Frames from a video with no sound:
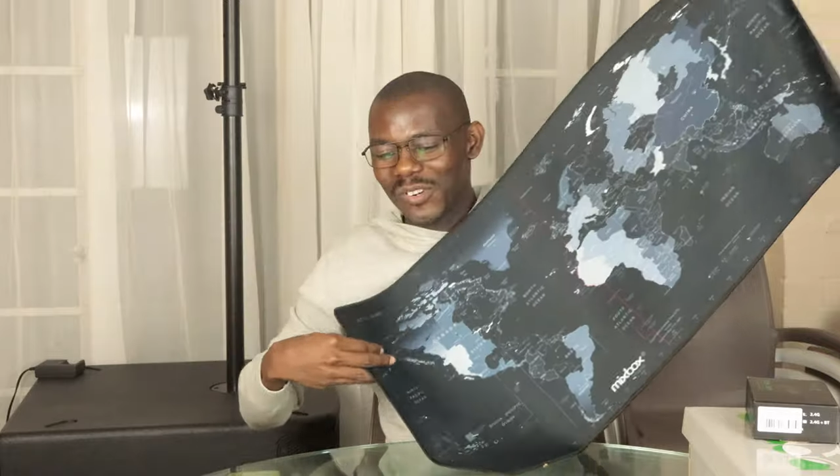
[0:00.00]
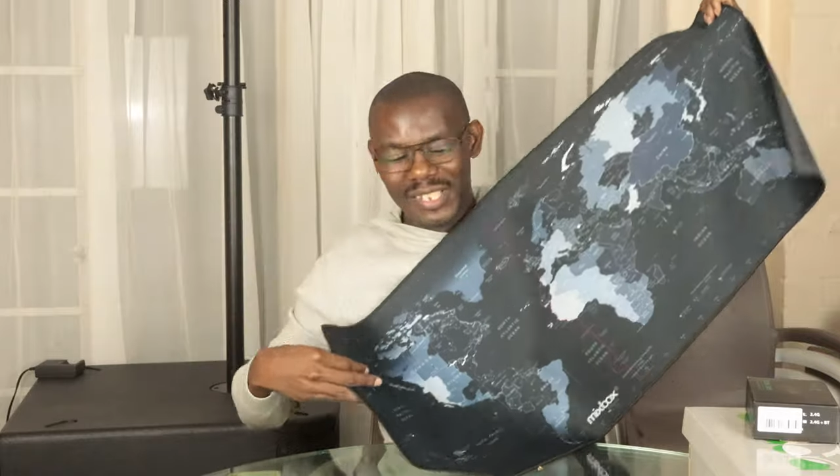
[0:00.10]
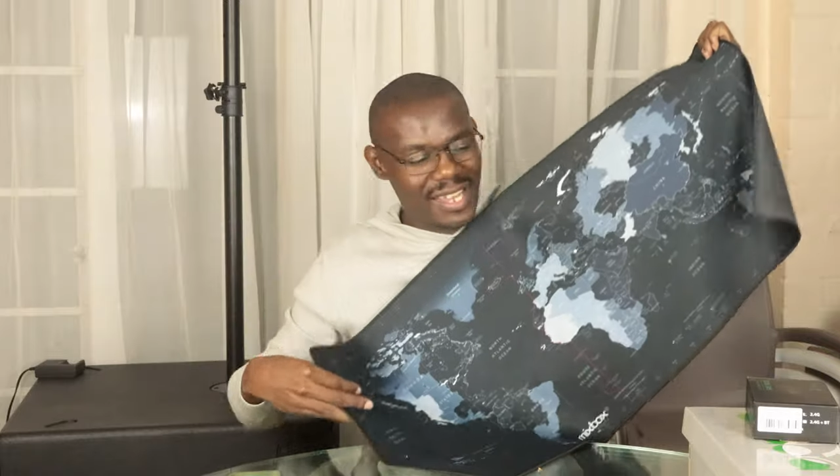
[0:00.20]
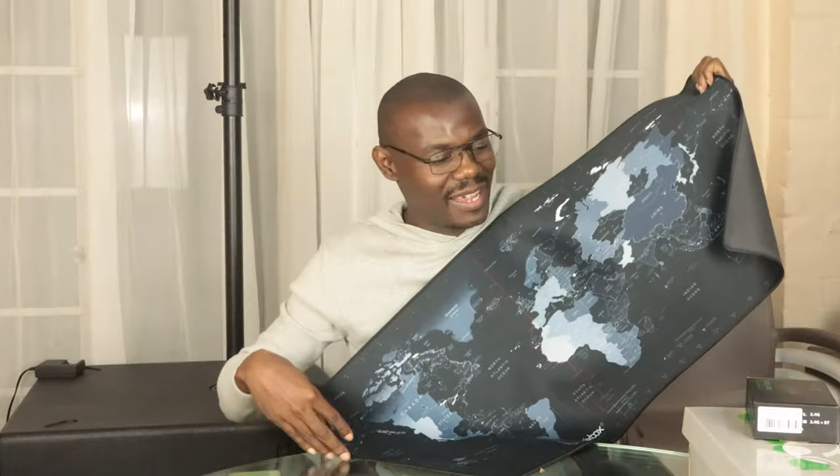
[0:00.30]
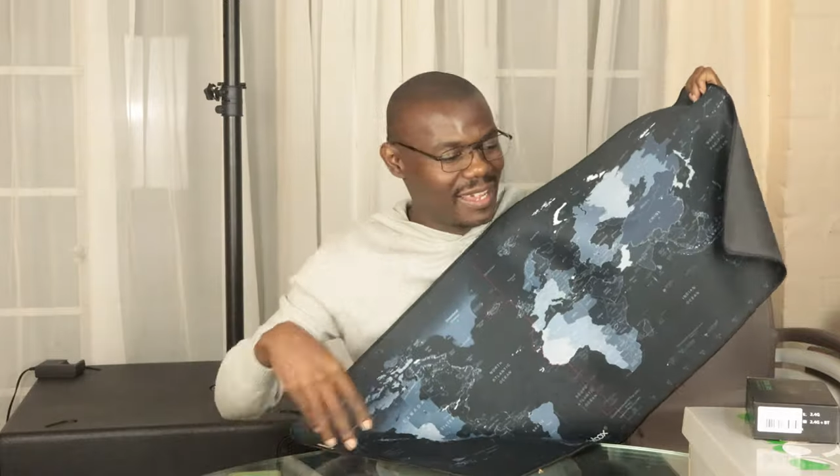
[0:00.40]

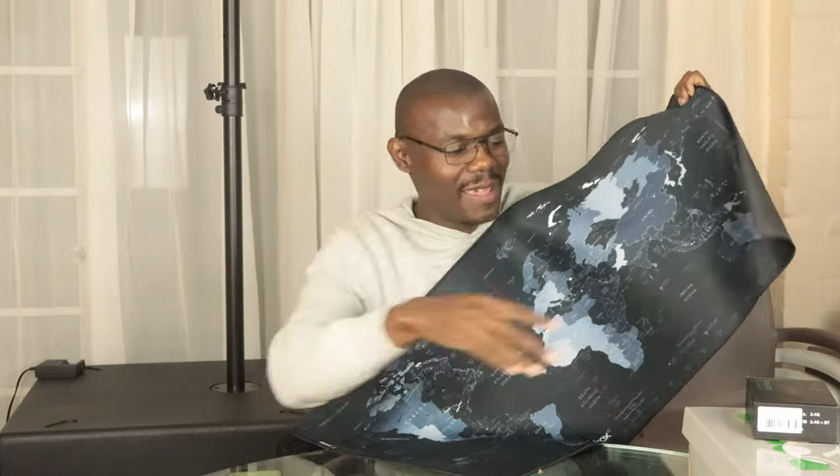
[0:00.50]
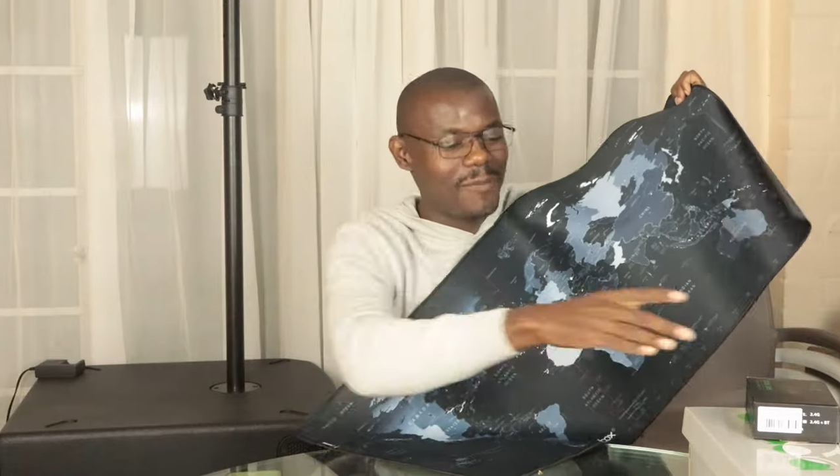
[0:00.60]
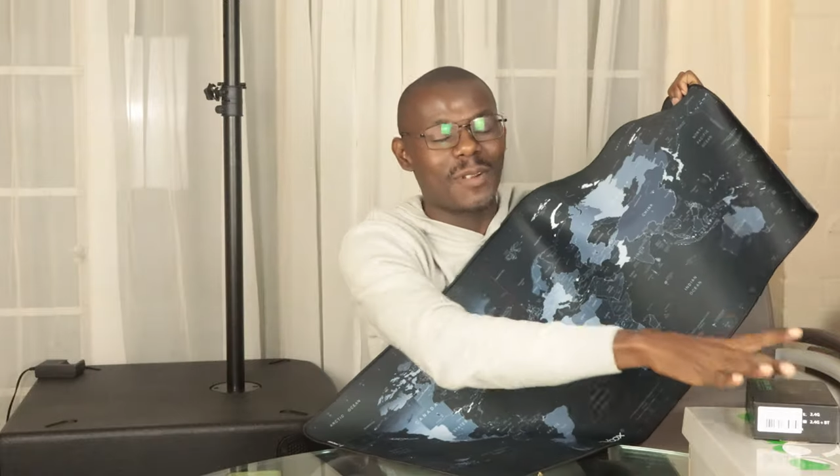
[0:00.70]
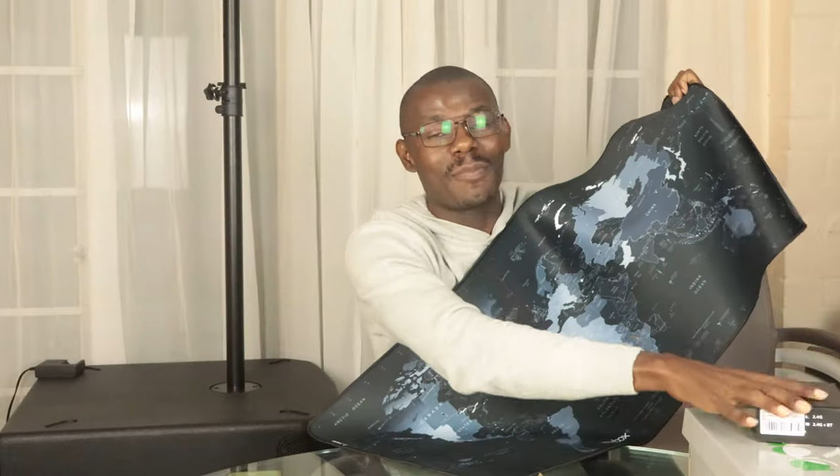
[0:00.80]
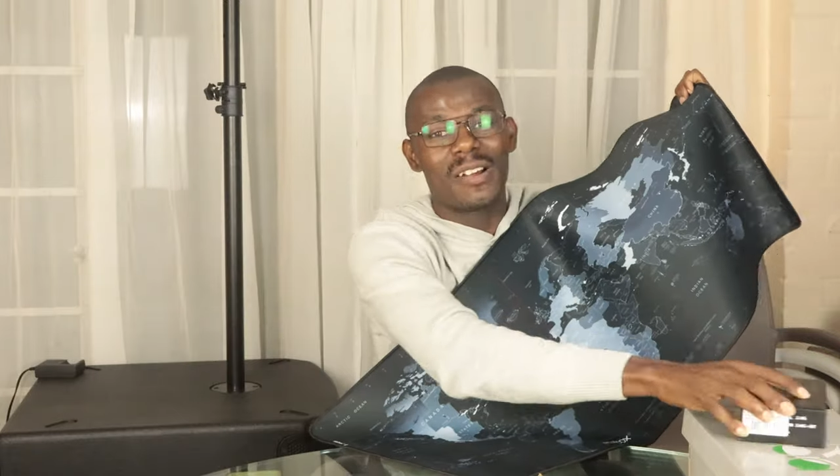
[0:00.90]
bought a
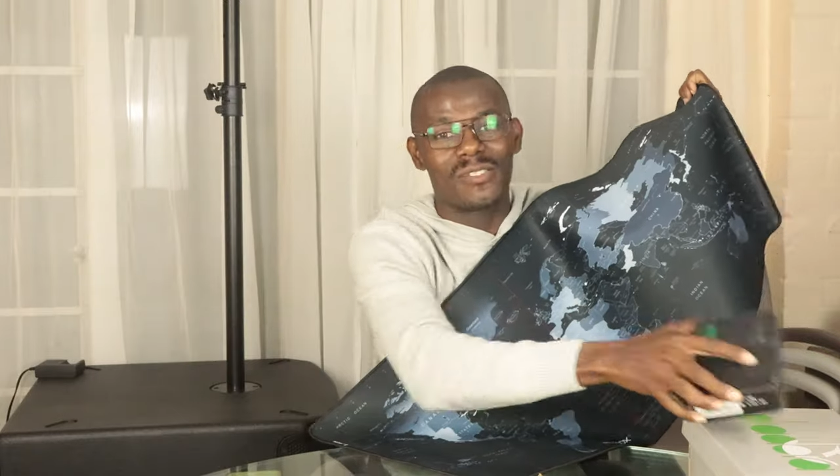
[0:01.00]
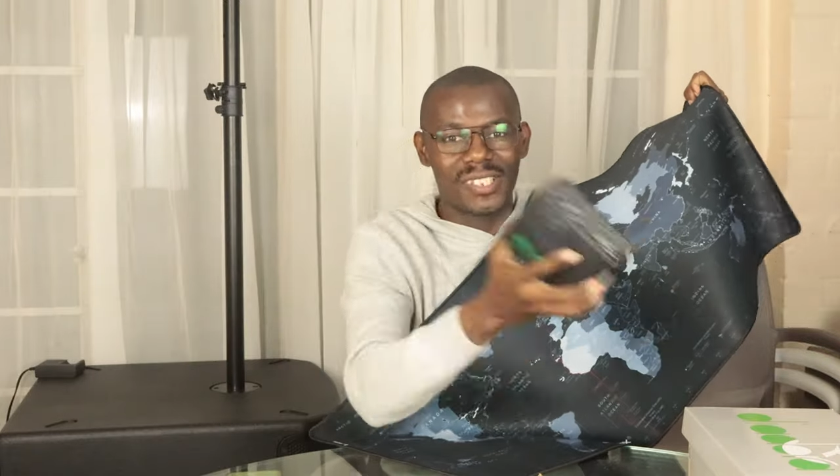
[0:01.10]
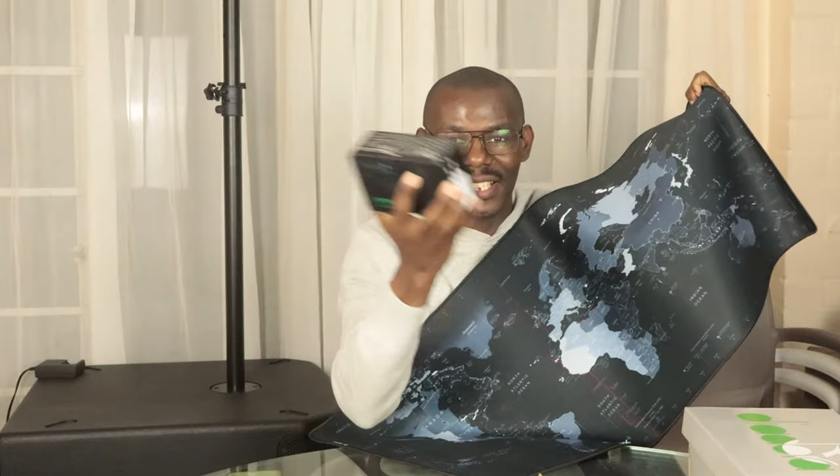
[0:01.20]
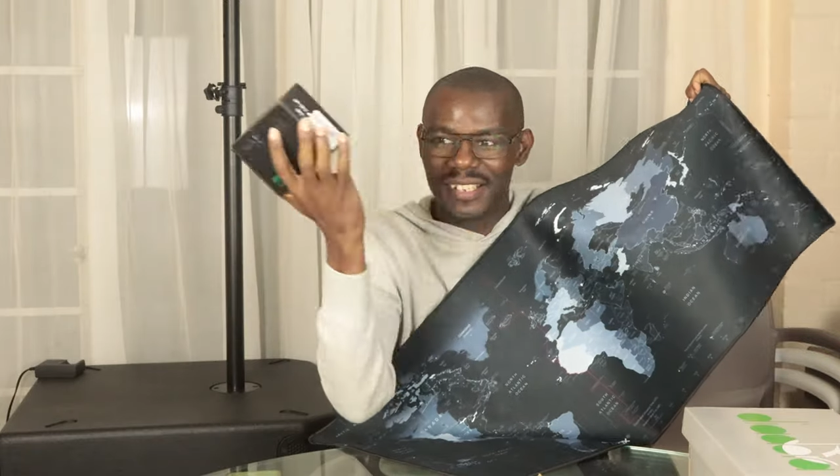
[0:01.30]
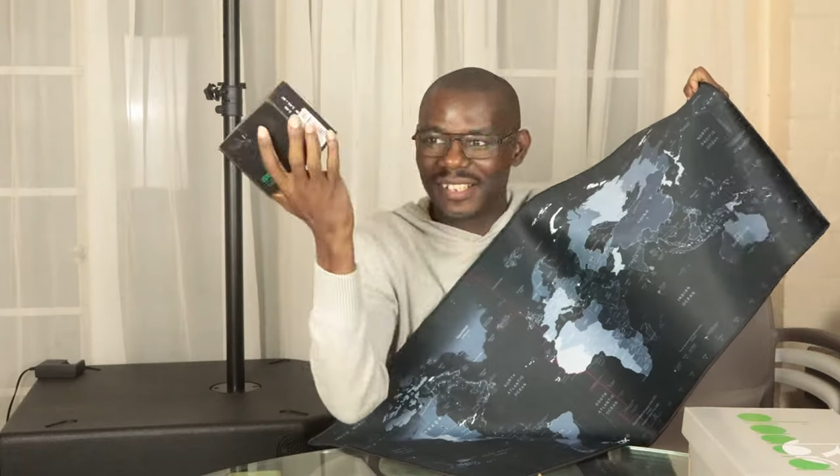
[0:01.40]
gaming
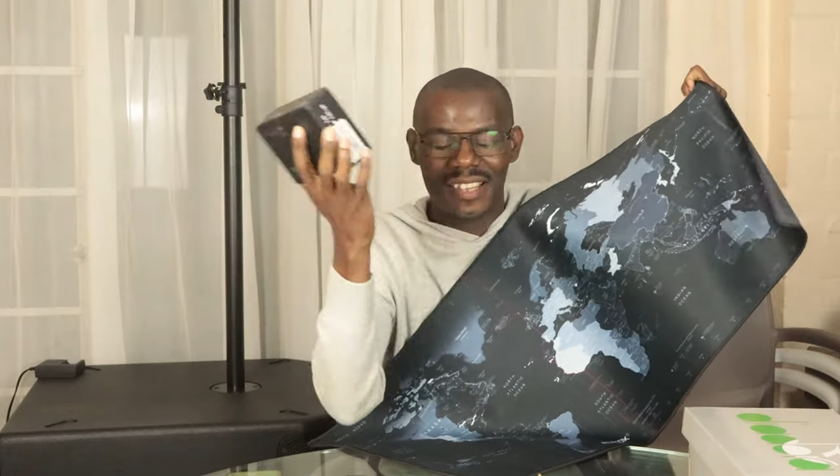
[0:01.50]
mouse